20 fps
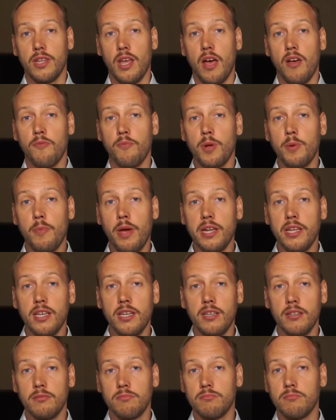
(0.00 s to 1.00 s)
There have been
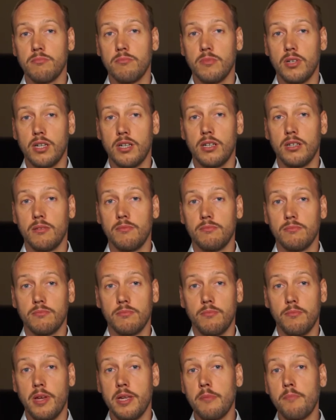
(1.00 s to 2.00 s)
many
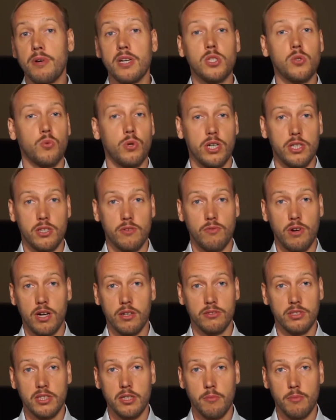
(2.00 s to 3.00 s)
buzzwords
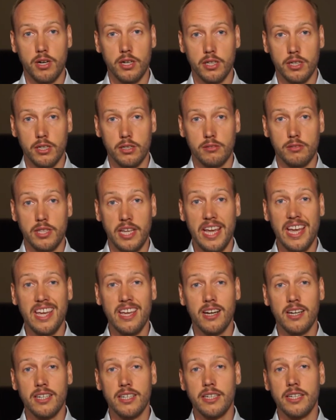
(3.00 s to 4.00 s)
around in the market:
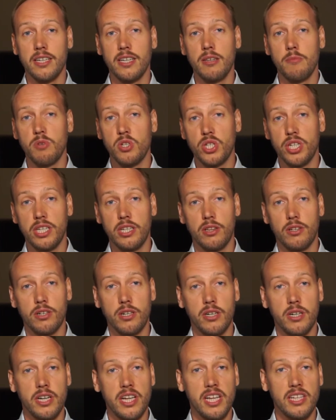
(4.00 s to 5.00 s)
AI, machine
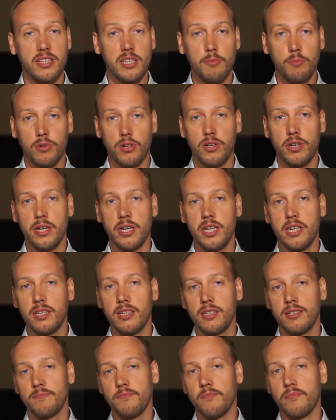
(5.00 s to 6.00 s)
learning, deep
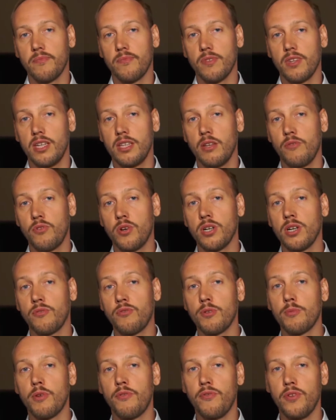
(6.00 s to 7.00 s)
learning. And if you're
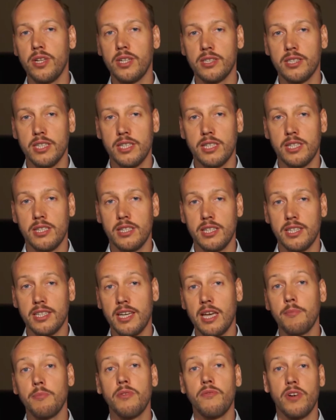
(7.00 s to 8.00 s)
not from the field,
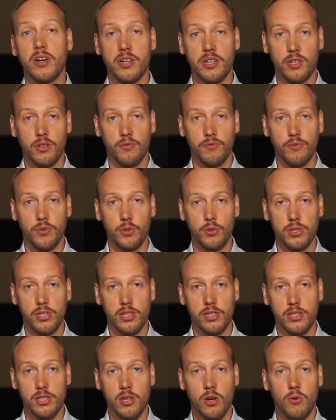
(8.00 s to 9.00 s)
it can be very
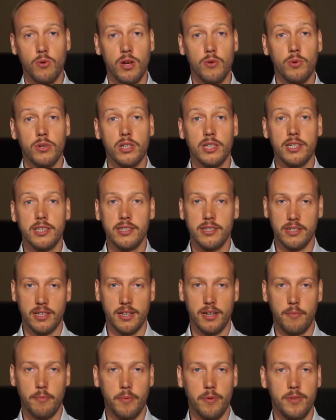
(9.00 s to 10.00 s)
confusing. So I want to clear
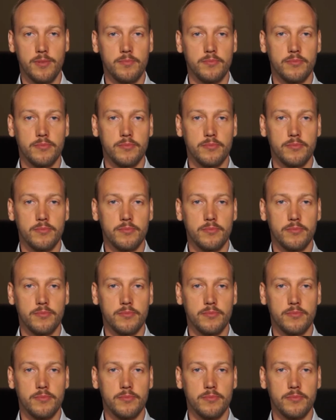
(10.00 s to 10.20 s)
that up.